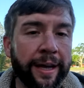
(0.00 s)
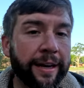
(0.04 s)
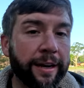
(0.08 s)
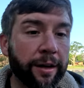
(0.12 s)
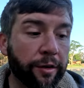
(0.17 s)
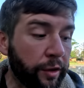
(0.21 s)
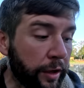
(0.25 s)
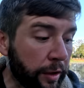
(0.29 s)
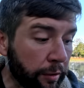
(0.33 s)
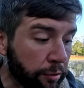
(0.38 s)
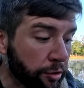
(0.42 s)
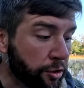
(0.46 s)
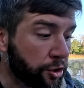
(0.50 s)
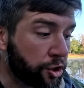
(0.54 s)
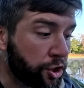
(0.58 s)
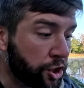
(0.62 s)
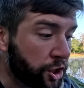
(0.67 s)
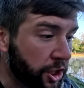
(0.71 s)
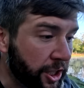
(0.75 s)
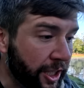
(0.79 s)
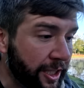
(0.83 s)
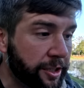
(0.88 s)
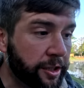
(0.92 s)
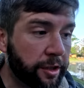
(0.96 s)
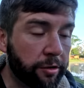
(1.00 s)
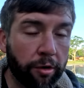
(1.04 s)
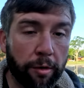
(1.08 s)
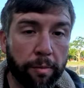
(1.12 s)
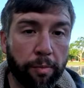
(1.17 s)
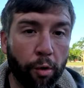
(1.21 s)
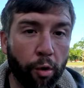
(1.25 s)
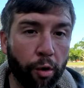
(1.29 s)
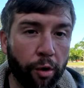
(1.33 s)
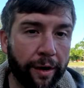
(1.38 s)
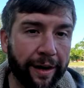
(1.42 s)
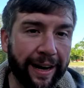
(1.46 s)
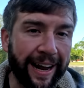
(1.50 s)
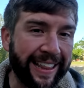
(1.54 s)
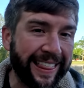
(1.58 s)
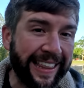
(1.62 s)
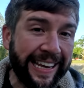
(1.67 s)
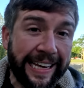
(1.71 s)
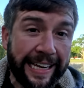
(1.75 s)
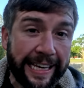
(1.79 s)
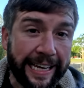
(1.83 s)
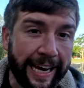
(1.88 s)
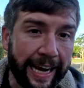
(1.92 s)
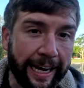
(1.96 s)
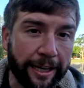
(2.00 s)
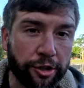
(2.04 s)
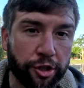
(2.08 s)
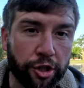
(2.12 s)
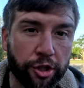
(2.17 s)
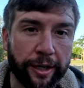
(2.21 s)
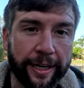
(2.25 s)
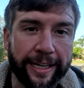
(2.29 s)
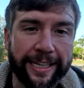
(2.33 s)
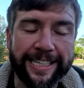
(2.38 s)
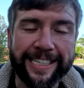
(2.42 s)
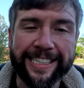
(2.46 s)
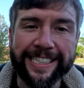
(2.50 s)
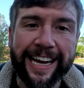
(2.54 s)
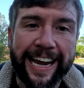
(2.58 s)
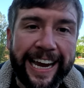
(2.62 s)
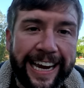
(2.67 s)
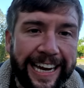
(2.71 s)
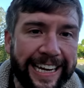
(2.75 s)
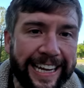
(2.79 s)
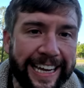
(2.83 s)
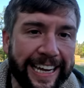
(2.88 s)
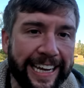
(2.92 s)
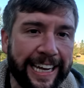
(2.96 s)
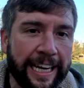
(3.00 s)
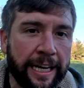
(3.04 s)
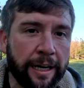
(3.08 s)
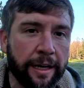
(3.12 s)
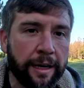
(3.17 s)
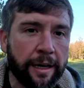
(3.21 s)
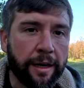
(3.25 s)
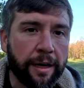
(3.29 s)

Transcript: Now, there was just a report, I think yesterday, stating